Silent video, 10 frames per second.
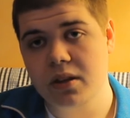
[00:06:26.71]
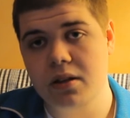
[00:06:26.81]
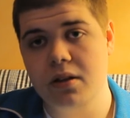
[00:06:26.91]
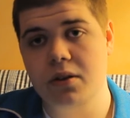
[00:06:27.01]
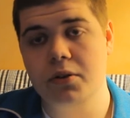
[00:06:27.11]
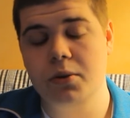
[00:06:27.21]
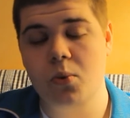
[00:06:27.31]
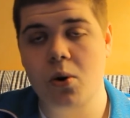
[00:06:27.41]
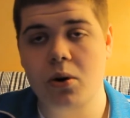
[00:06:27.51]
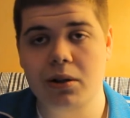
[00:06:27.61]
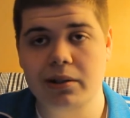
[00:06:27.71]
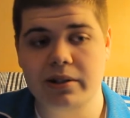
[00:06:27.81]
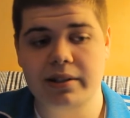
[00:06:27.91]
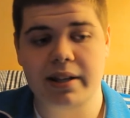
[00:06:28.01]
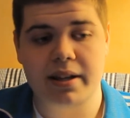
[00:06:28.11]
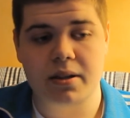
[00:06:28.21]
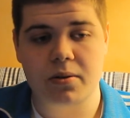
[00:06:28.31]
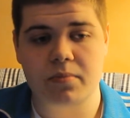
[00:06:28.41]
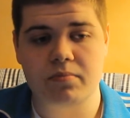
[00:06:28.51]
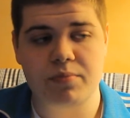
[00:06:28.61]
uh, on the wall
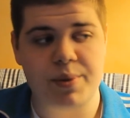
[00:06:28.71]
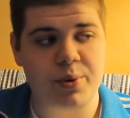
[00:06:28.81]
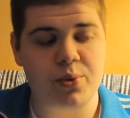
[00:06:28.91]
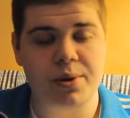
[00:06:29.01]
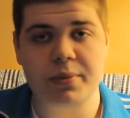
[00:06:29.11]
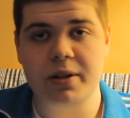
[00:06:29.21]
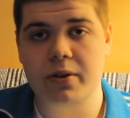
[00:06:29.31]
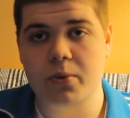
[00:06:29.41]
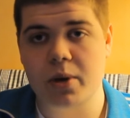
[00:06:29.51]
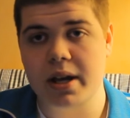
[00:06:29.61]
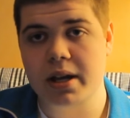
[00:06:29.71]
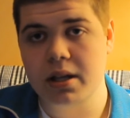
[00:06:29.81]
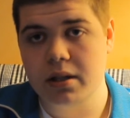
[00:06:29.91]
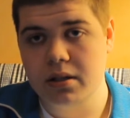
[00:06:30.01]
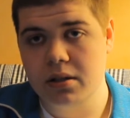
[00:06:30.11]
like maybe one meter away